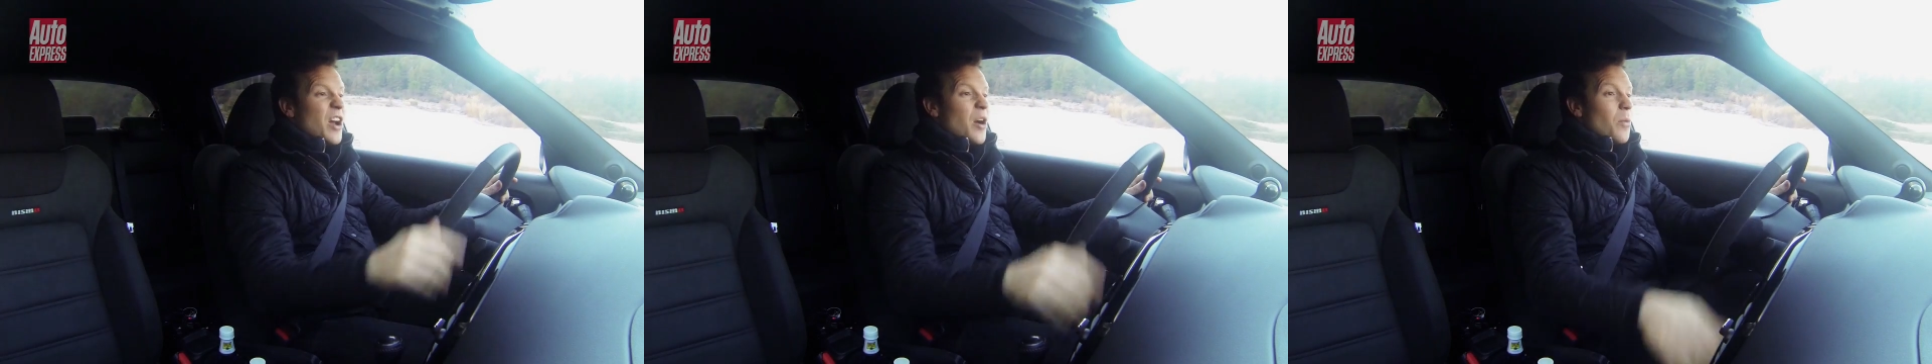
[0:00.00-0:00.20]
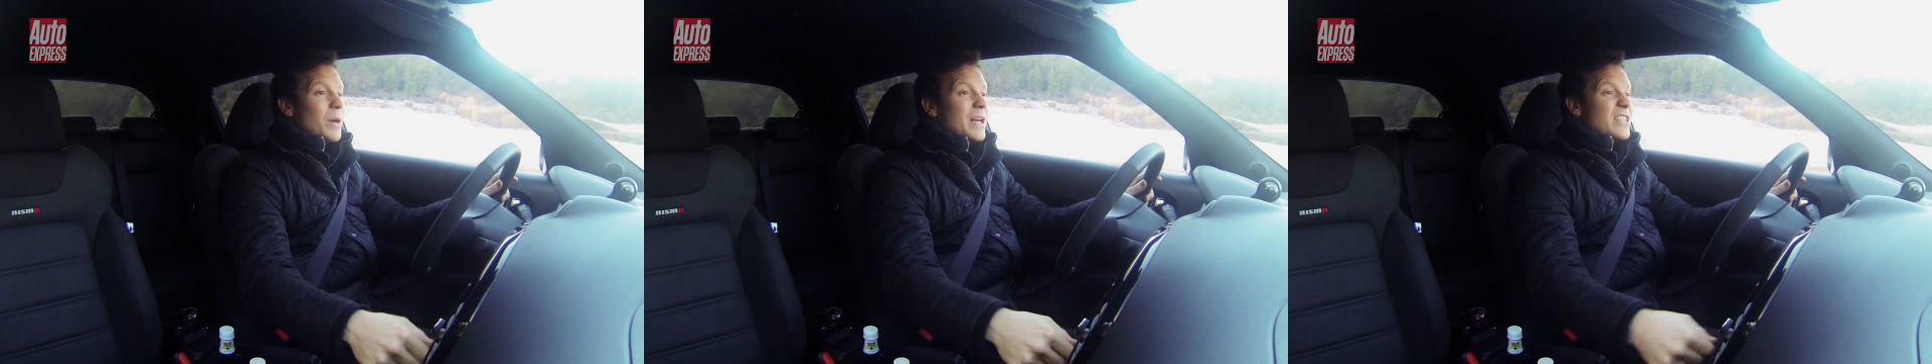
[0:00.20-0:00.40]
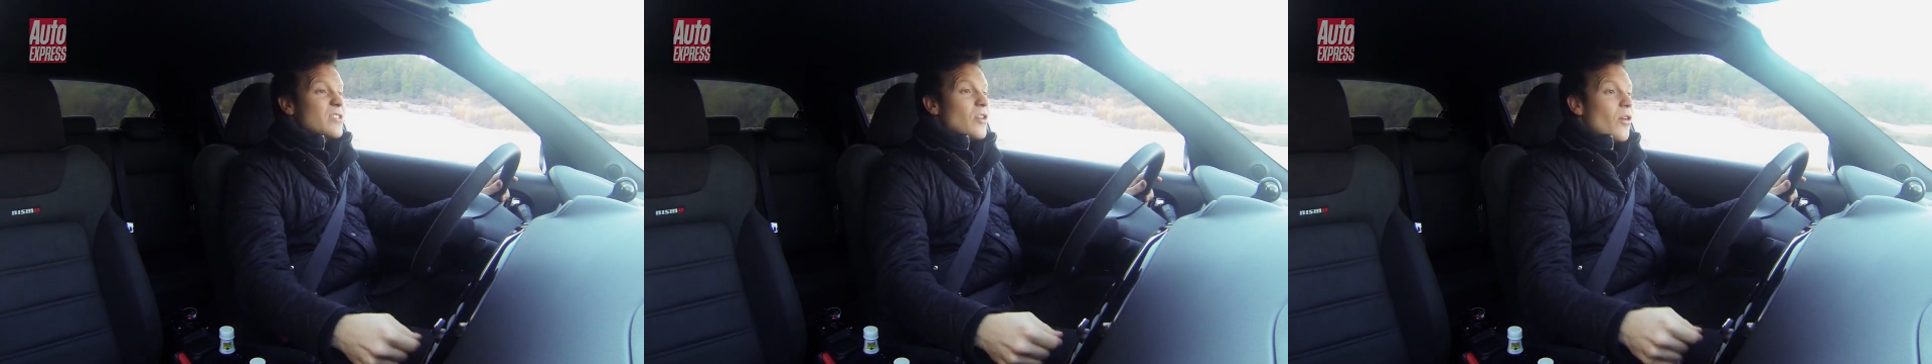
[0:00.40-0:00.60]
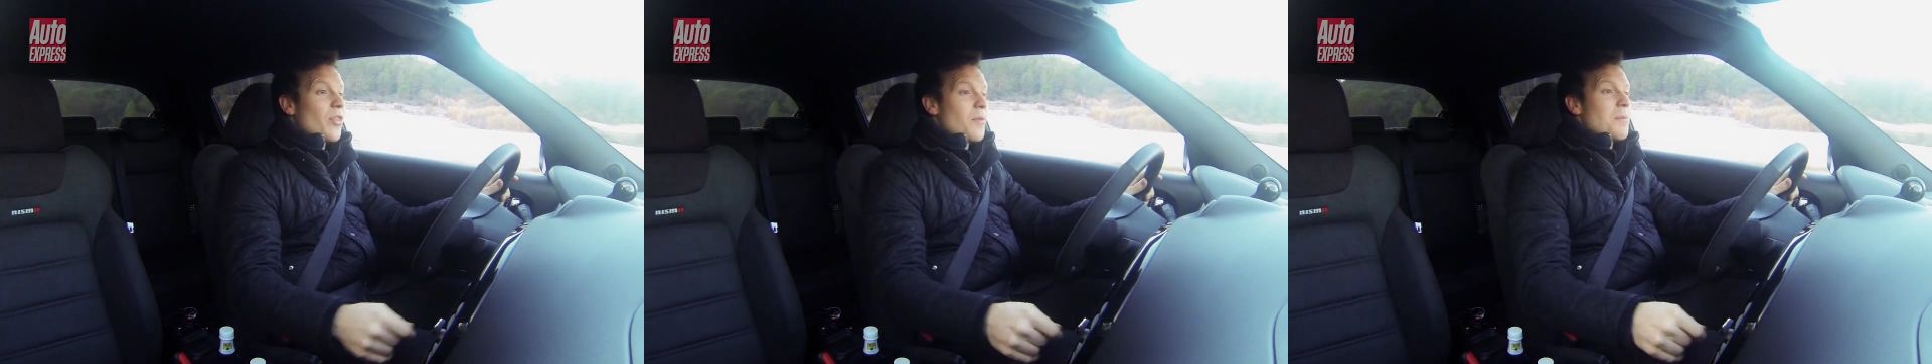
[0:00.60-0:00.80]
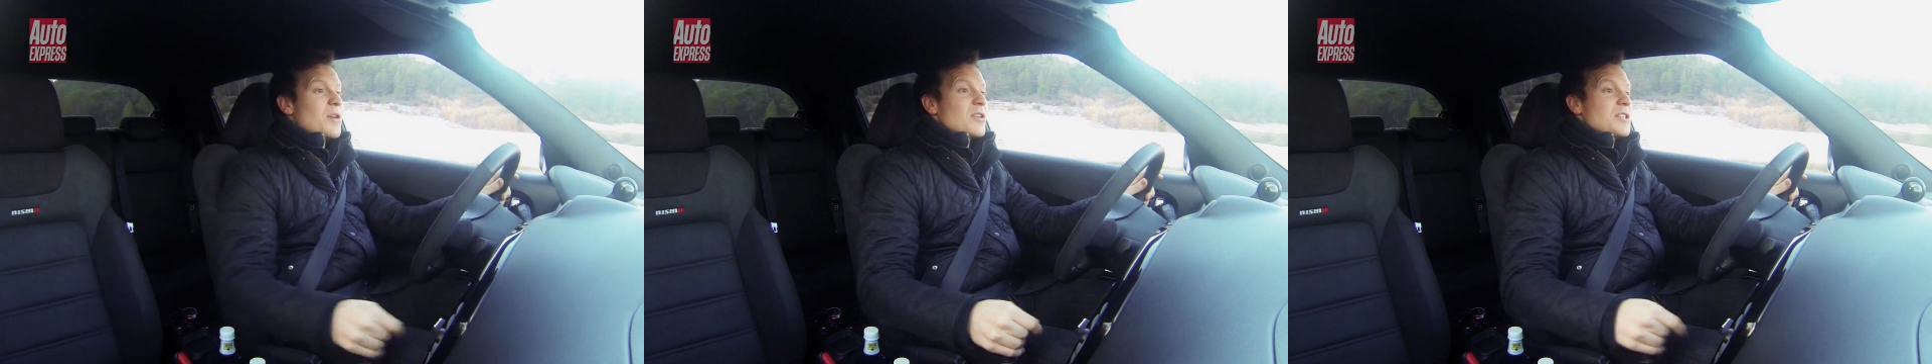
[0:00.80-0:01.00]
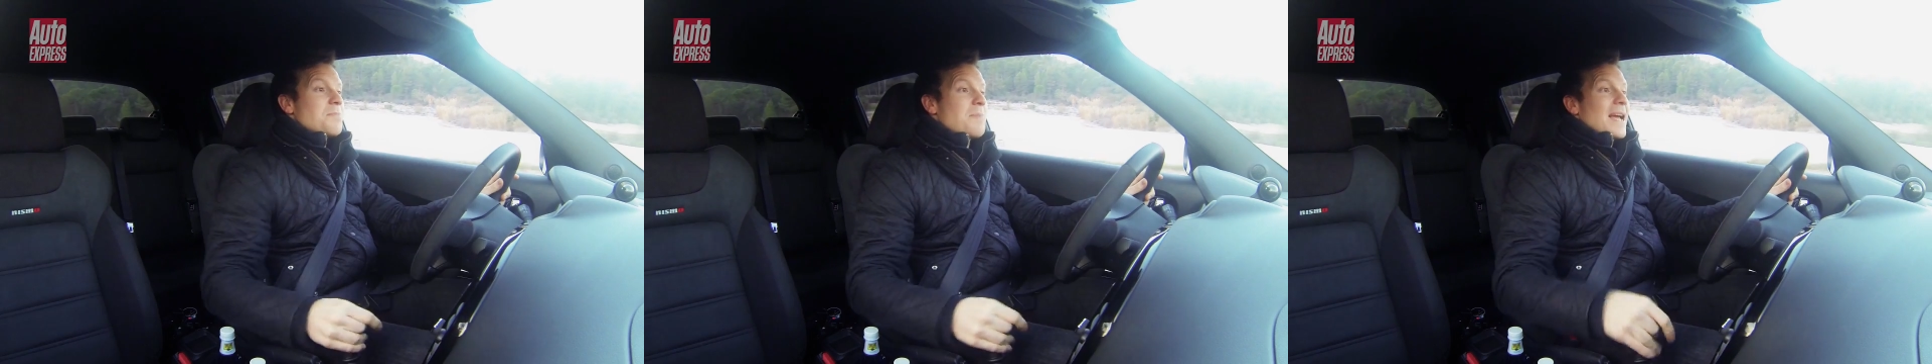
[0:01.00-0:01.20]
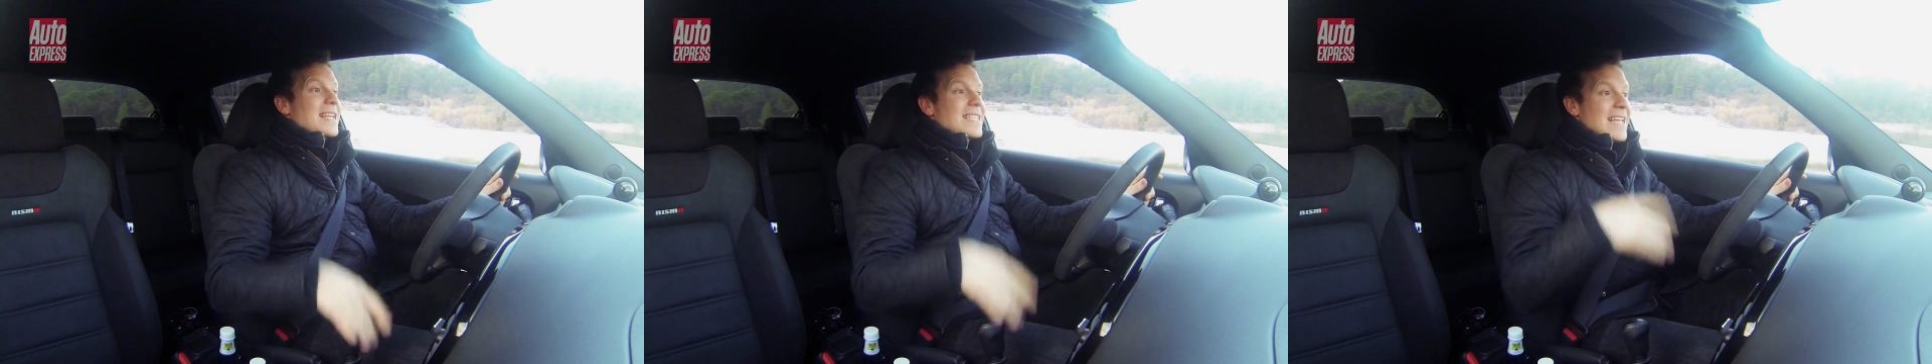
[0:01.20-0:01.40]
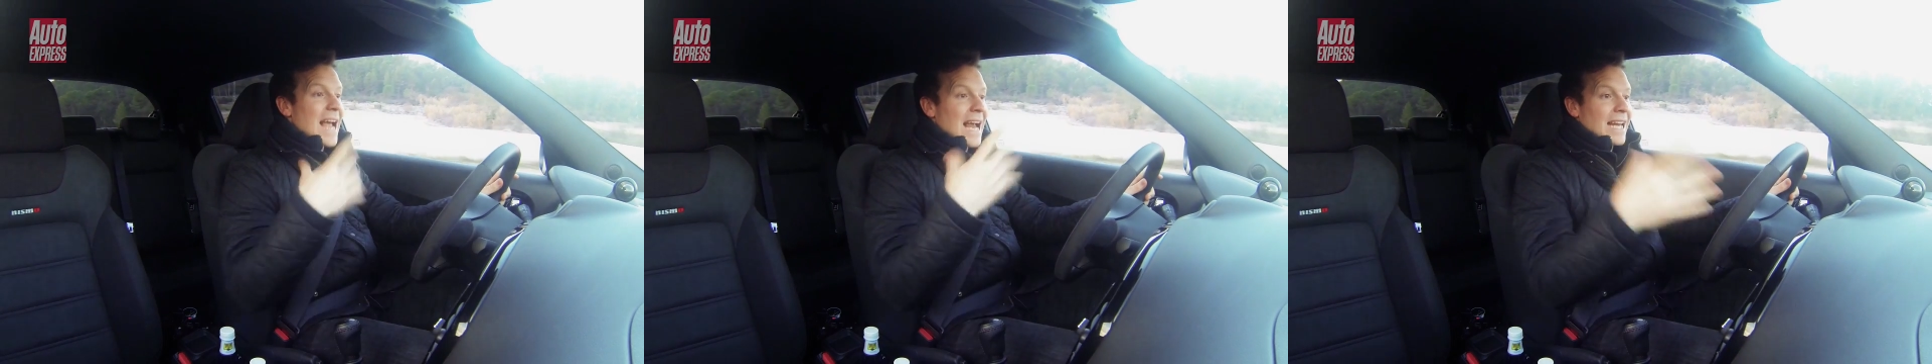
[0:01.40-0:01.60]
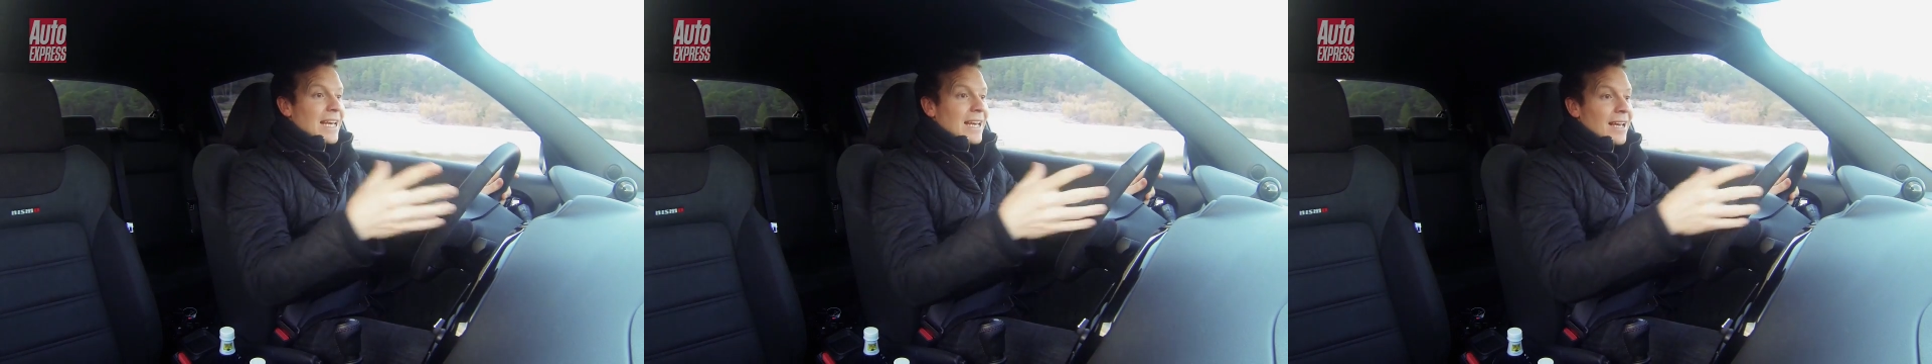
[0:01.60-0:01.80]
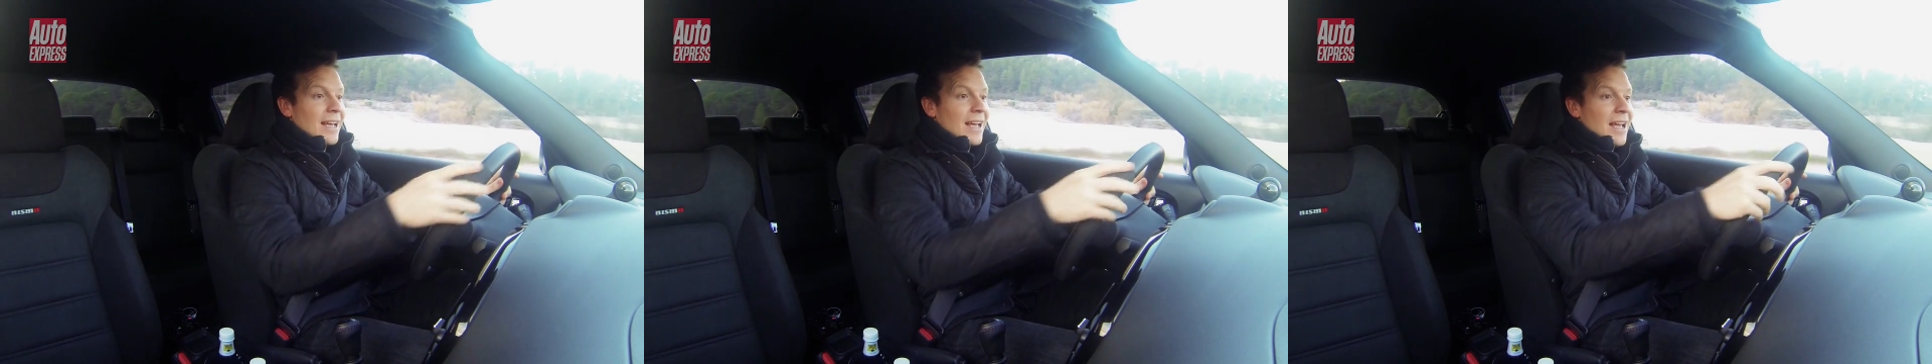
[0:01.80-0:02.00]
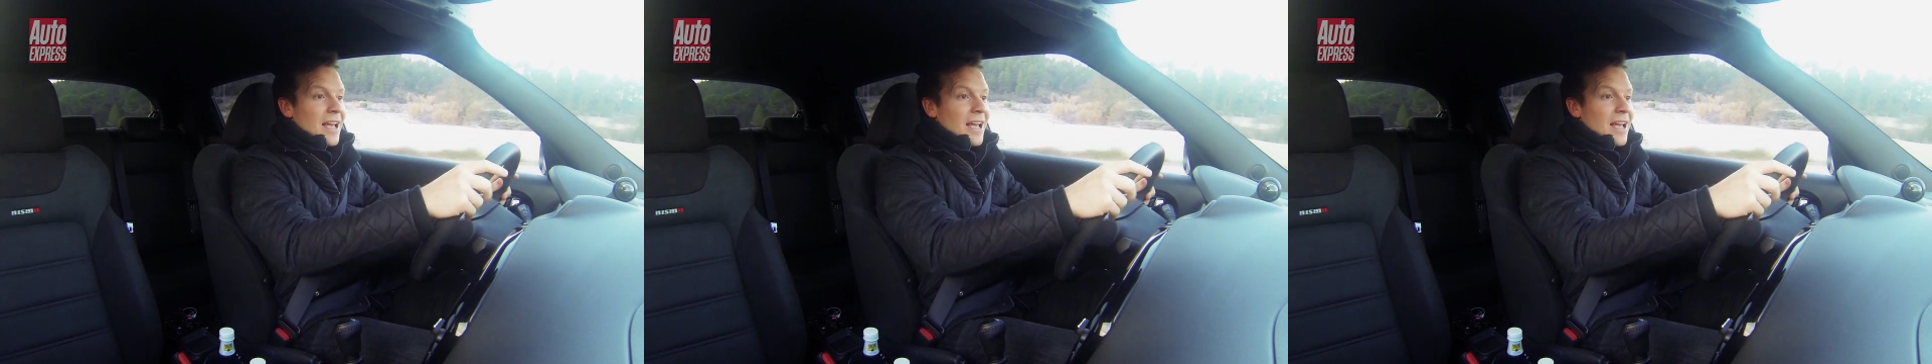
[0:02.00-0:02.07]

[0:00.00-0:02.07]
well, it's not the most spectacular